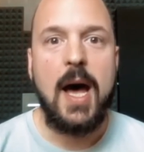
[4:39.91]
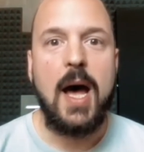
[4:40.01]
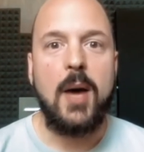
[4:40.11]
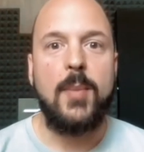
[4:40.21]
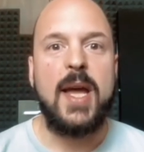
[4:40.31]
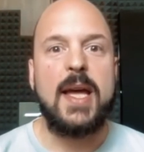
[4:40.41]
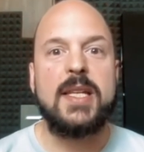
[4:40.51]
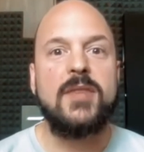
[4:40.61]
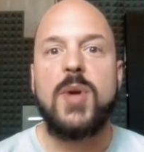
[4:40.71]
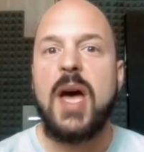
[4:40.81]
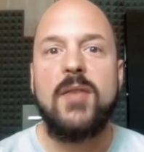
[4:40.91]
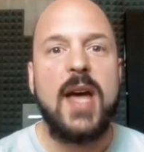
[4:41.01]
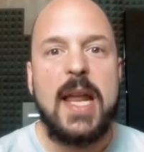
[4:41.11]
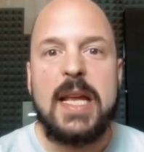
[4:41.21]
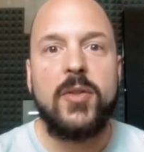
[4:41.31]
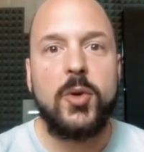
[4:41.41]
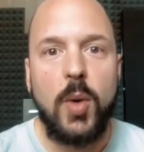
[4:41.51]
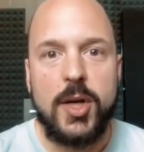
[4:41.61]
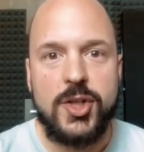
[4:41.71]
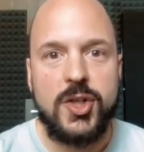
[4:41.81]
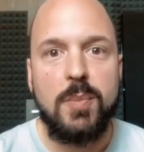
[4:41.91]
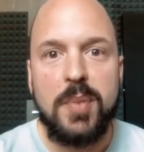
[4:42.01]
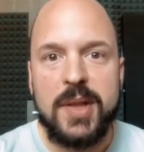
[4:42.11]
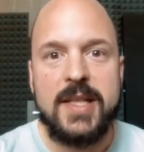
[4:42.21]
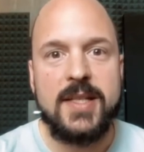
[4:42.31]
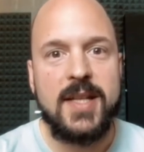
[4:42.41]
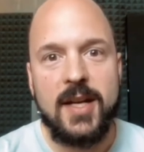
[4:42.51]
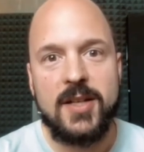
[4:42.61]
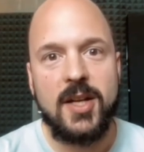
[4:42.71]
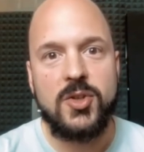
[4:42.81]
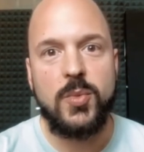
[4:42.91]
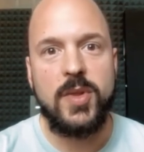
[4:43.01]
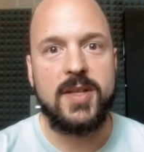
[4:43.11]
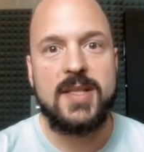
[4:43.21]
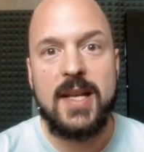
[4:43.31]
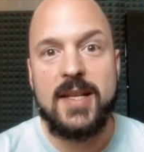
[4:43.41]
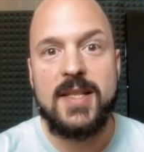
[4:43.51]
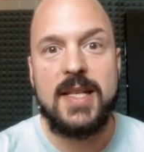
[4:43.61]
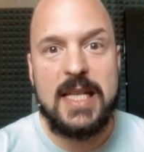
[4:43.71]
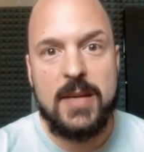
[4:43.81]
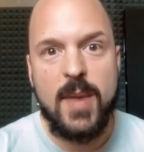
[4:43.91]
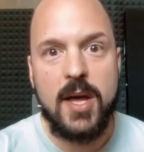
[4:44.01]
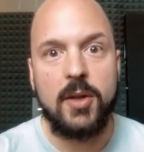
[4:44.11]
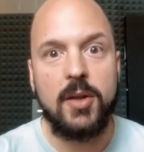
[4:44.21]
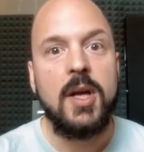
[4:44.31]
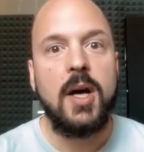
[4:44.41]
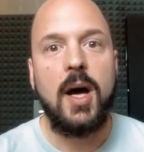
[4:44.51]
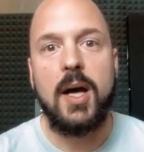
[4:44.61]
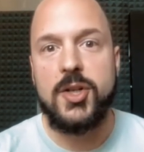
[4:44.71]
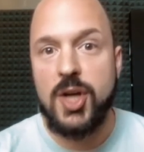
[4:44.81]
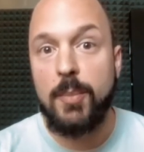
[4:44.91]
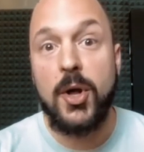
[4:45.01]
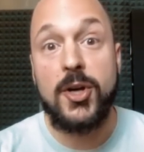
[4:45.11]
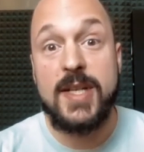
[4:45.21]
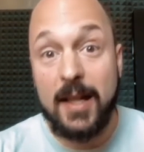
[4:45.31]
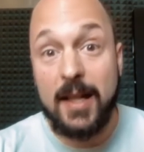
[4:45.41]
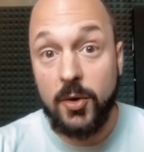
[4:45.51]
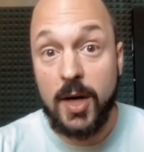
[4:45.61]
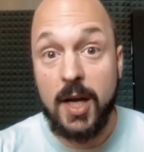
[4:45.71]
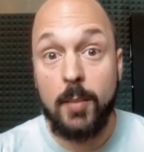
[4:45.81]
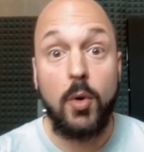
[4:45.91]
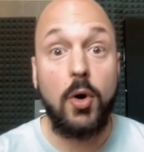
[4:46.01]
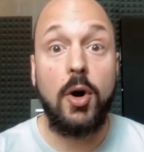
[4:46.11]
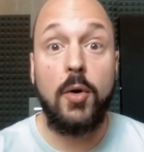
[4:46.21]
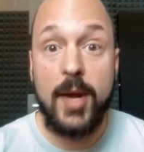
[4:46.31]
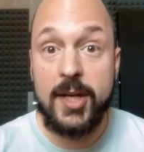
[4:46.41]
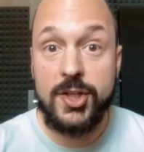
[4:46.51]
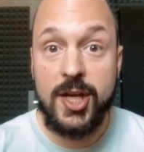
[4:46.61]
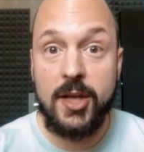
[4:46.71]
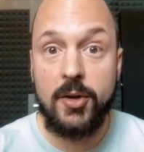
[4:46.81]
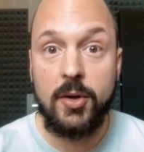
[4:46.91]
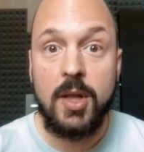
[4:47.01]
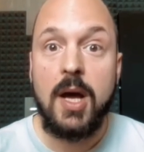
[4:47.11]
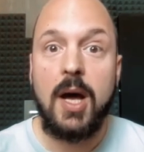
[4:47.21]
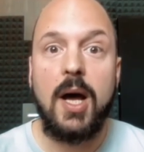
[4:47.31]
Um, and if you have any other questions, please get in touch with us. Send us an email, uh, jump on our Telegram or our Reddit channel.